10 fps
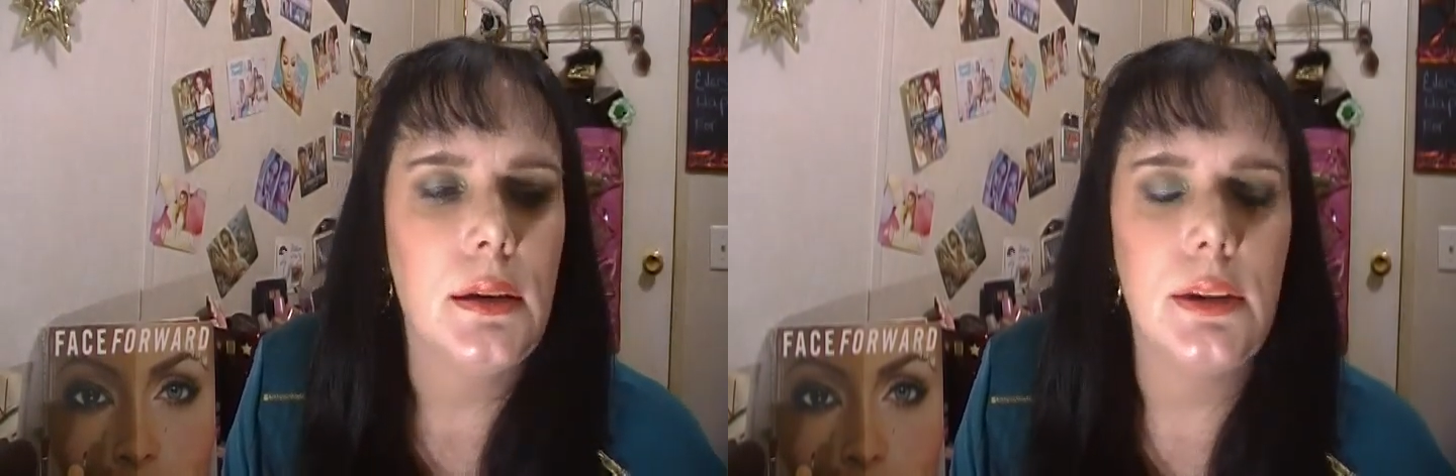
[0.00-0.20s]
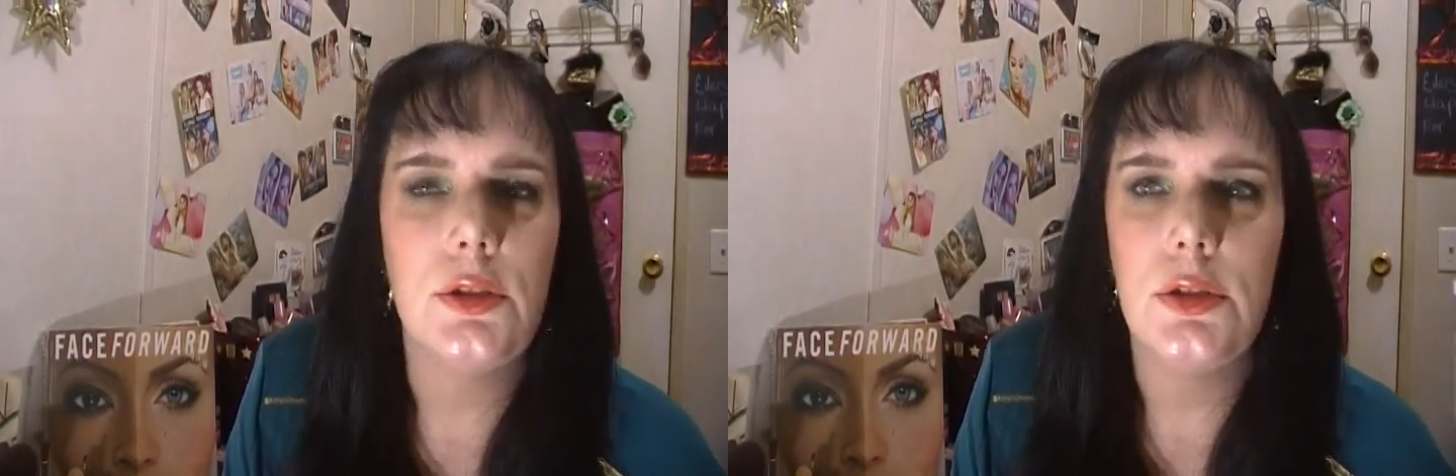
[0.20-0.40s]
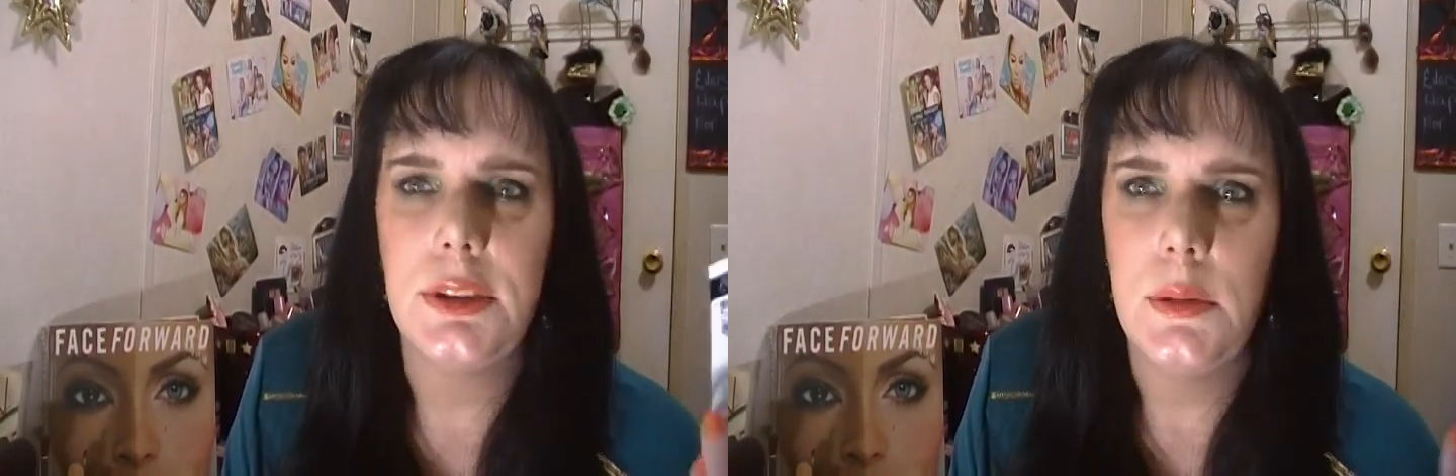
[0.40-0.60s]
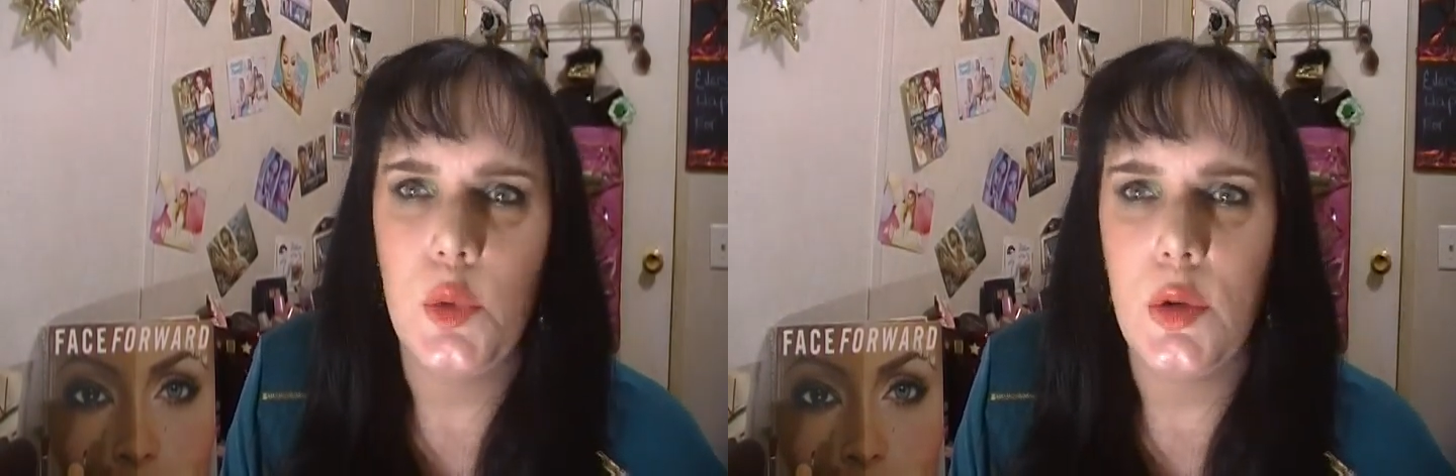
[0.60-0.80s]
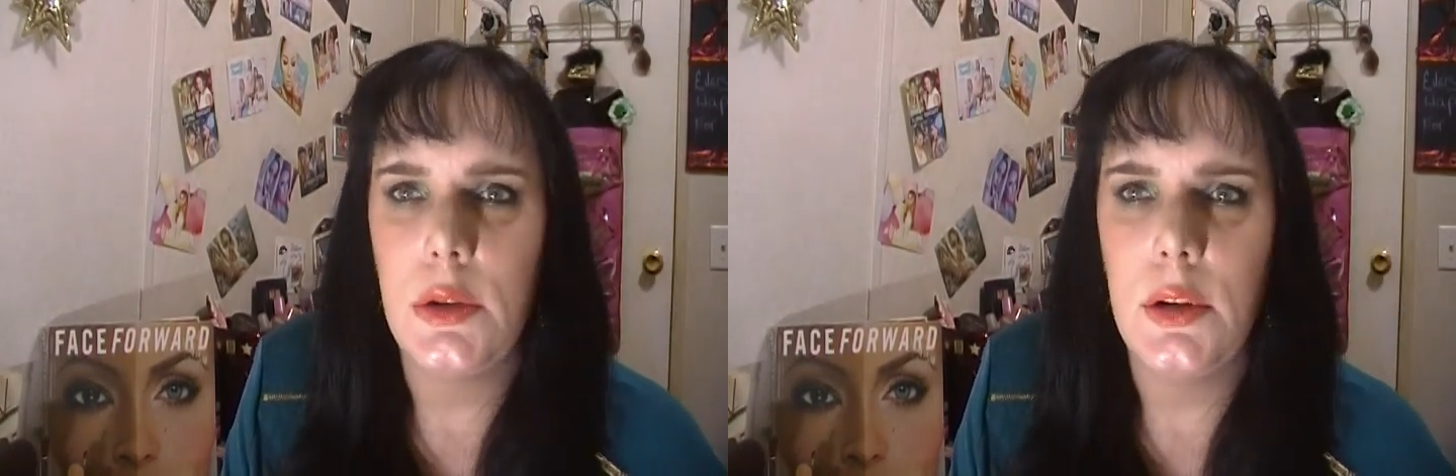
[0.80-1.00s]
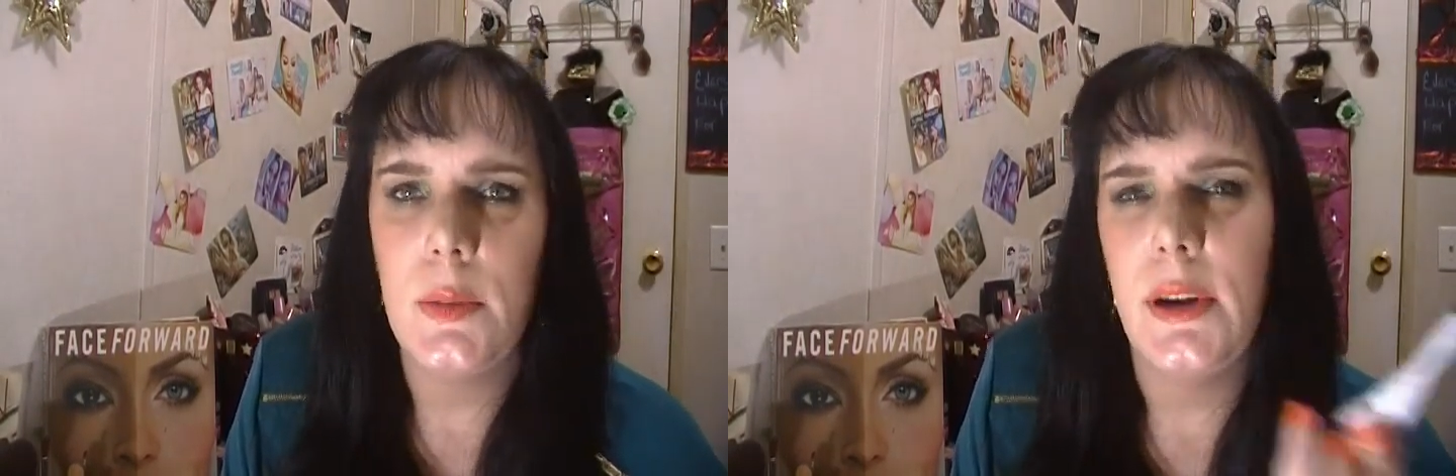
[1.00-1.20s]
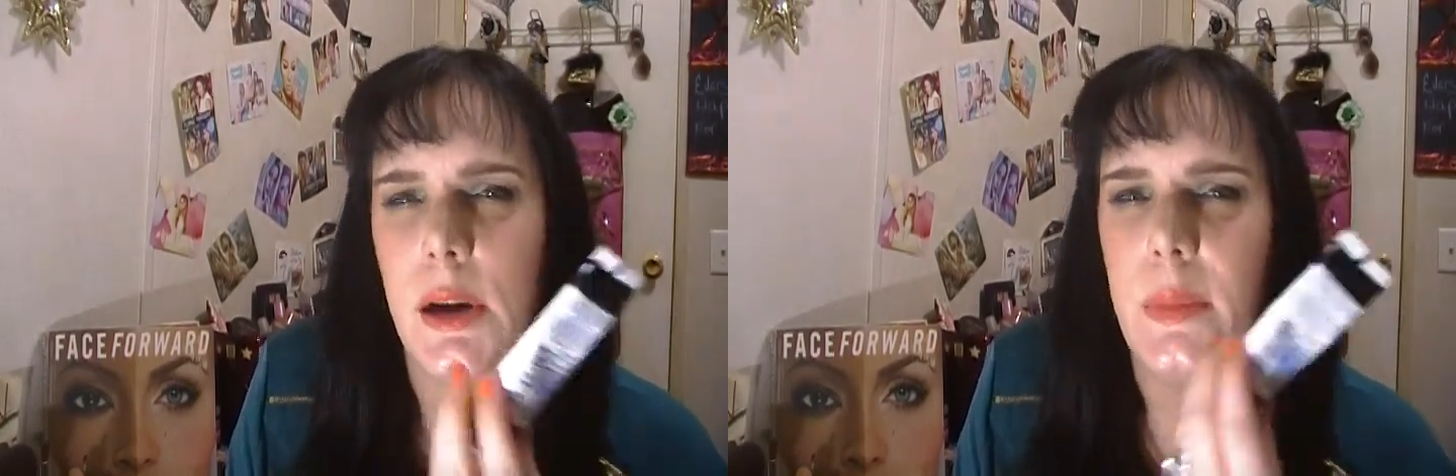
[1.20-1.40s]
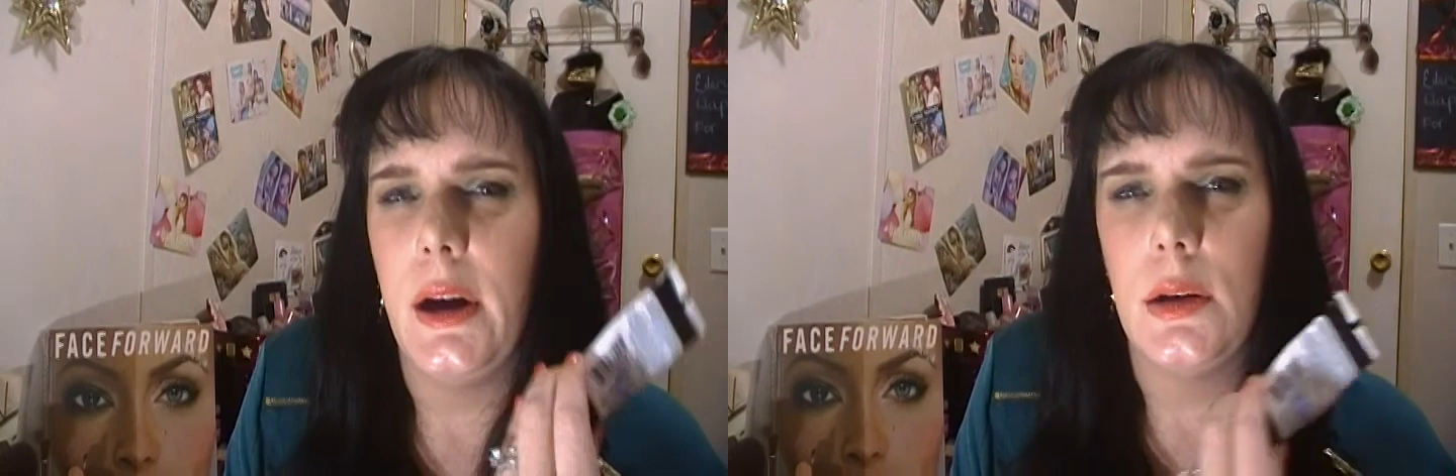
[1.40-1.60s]
Gives your skin more glow, but I
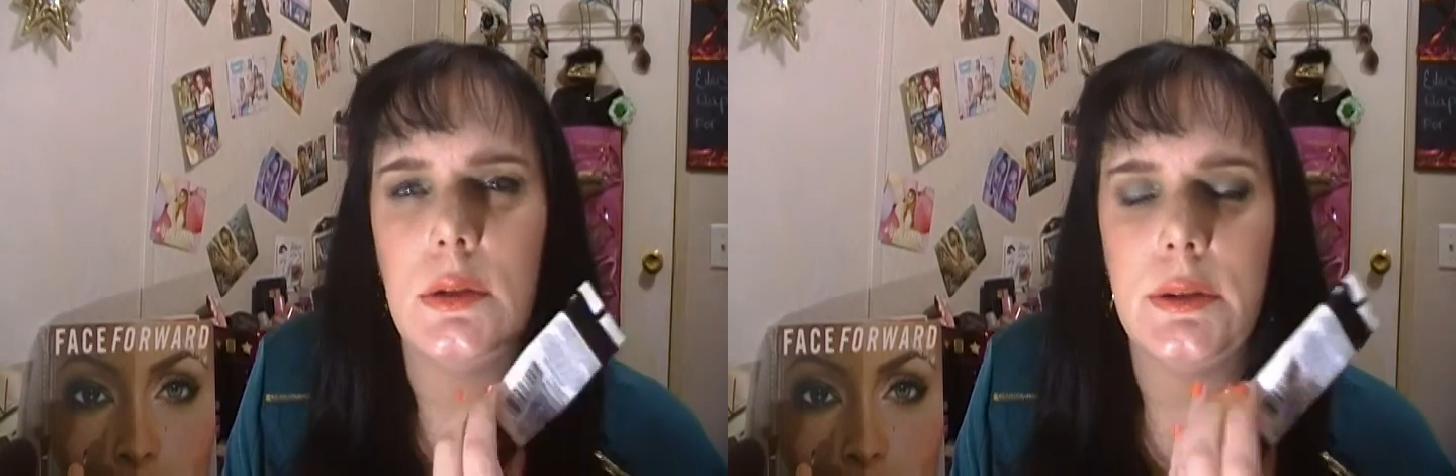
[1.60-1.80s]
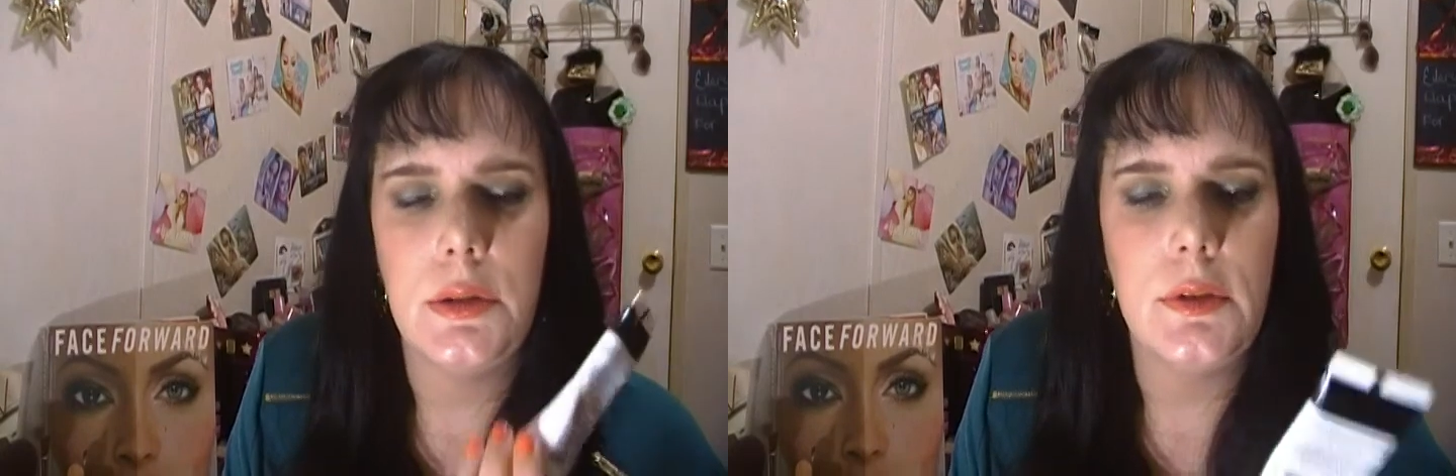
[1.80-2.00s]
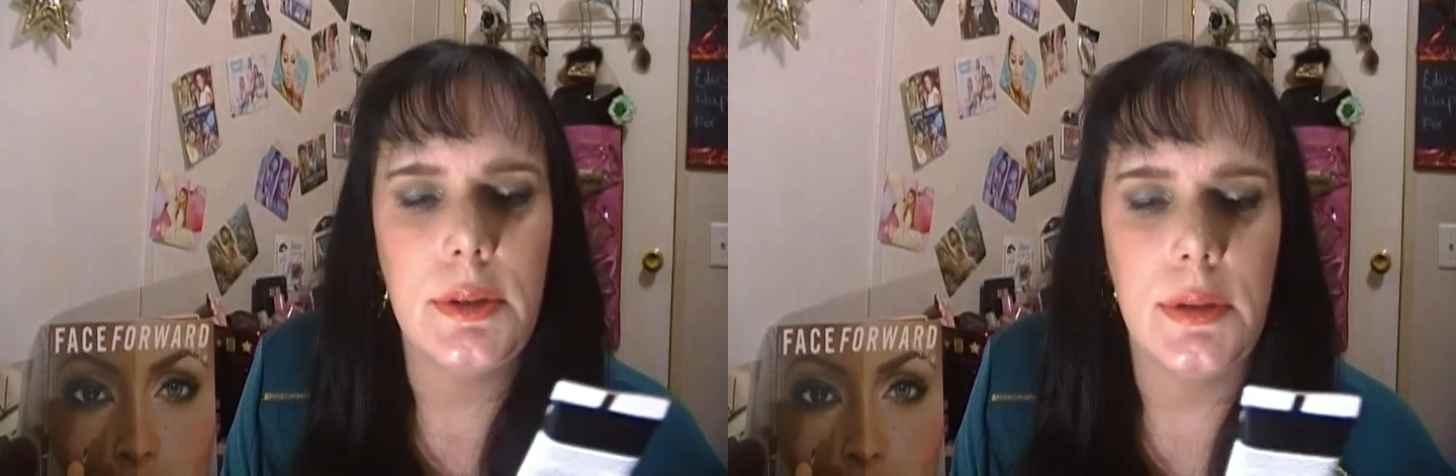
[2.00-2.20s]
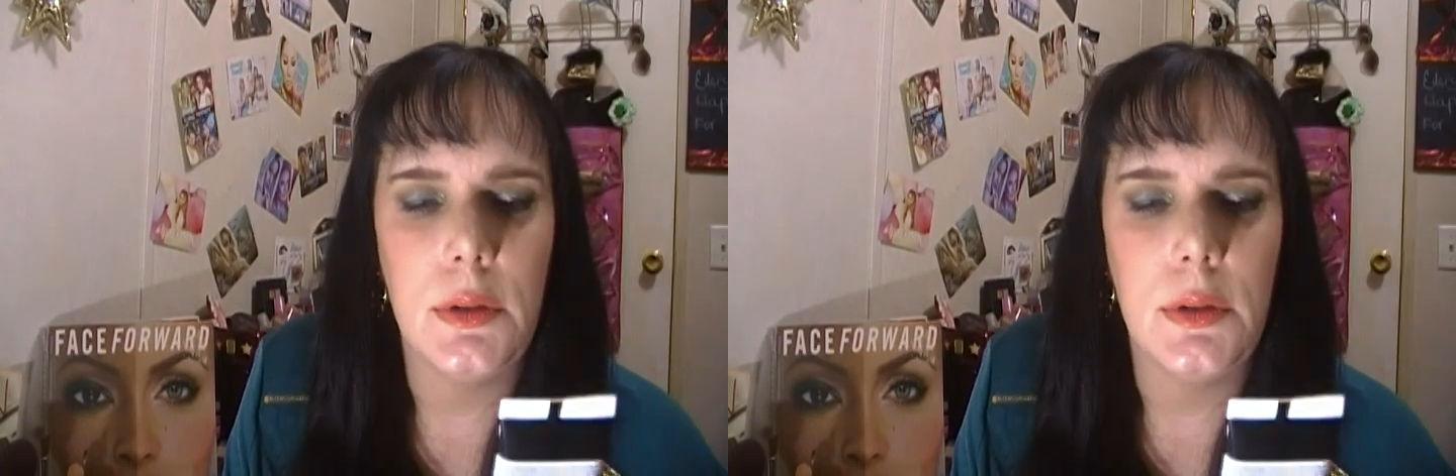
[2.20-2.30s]
got powder on over it,